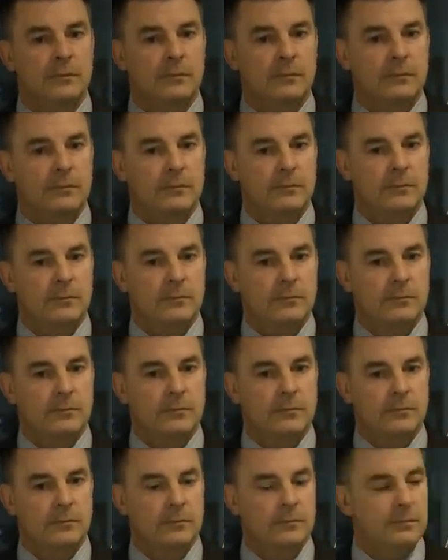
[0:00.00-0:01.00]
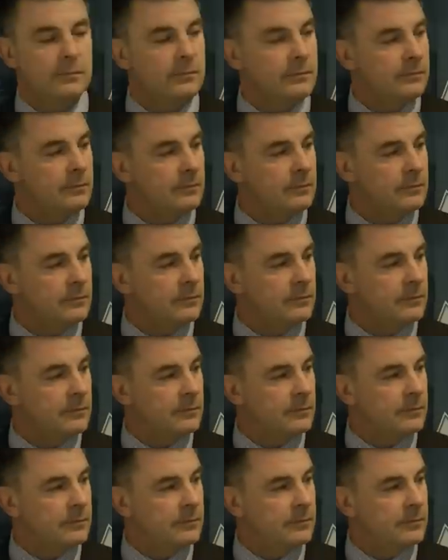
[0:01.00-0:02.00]

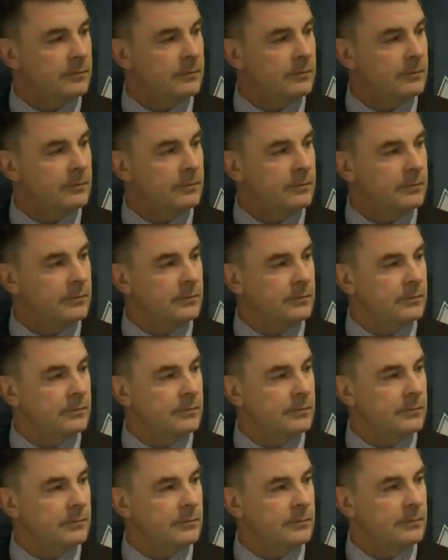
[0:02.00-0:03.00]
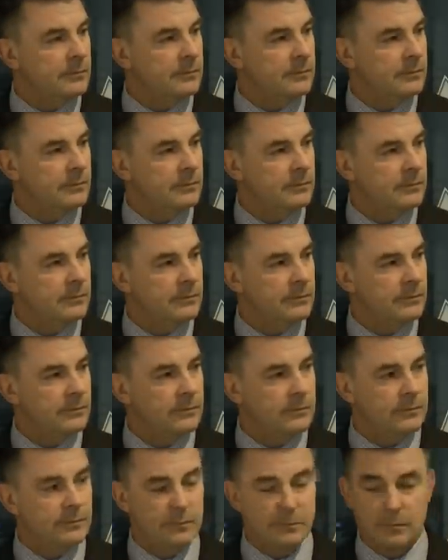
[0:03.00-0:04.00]

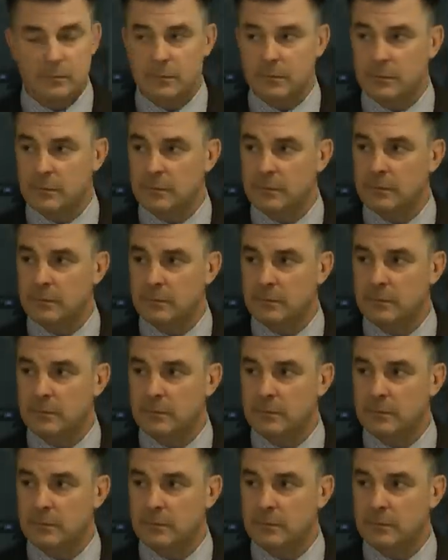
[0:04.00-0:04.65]
This person isn't speaking.